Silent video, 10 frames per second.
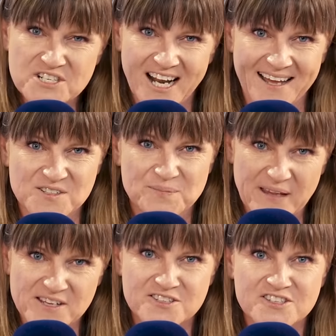Jallad
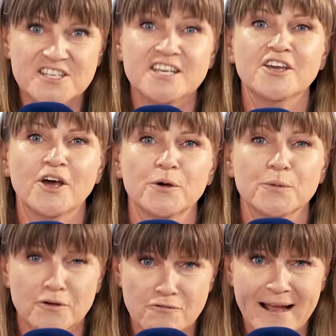is
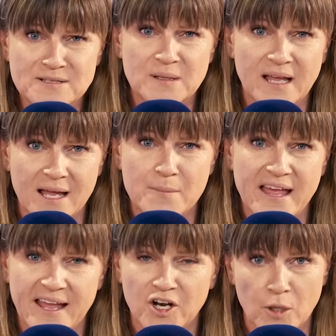CEO of Ras Al
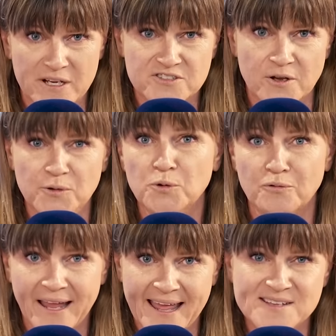Khaimah Economic Zone, or
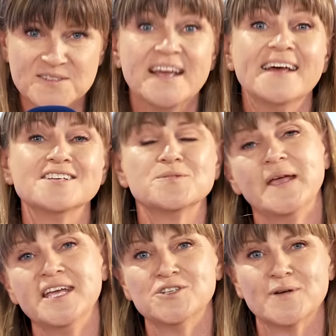RAKEZ,
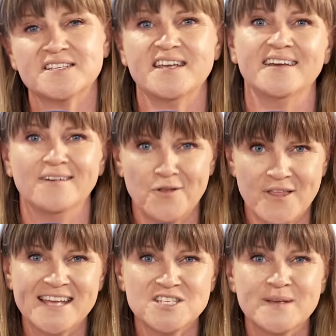speaking to us here on
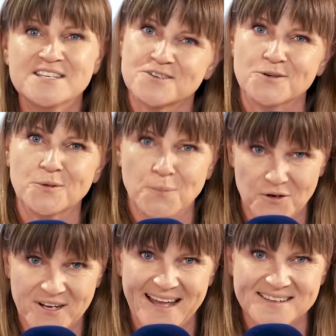the SME Souk
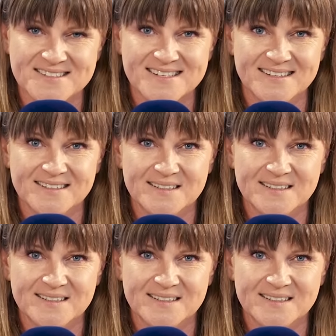podcast.